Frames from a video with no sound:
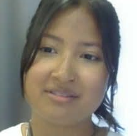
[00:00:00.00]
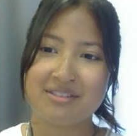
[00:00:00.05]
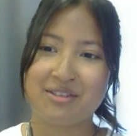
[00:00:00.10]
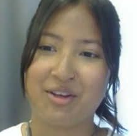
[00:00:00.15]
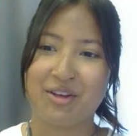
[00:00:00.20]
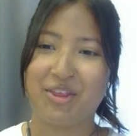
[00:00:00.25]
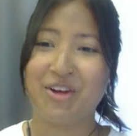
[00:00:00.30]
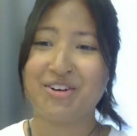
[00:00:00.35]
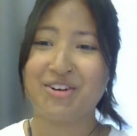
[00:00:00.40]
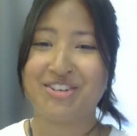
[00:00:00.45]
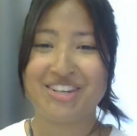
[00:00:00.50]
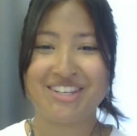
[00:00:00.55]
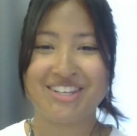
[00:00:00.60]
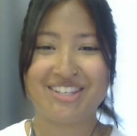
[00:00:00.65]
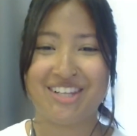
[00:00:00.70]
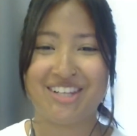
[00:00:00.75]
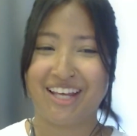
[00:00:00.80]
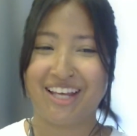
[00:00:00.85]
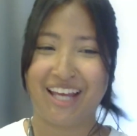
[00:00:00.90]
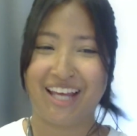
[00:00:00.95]
So they're
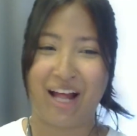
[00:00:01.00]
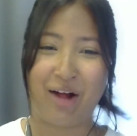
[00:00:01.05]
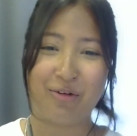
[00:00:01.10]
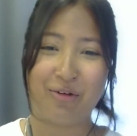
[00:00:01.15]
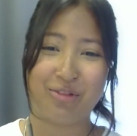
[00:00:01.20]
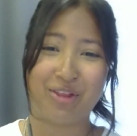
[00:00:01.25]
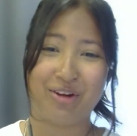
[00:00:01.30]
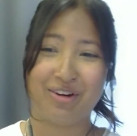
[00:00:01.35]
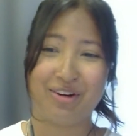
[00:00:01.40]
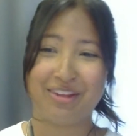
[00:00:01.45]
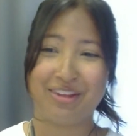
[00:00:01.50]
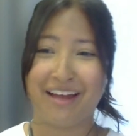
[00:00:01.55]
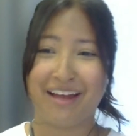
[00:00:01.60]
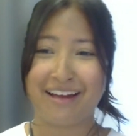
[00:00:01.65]
just like out there in that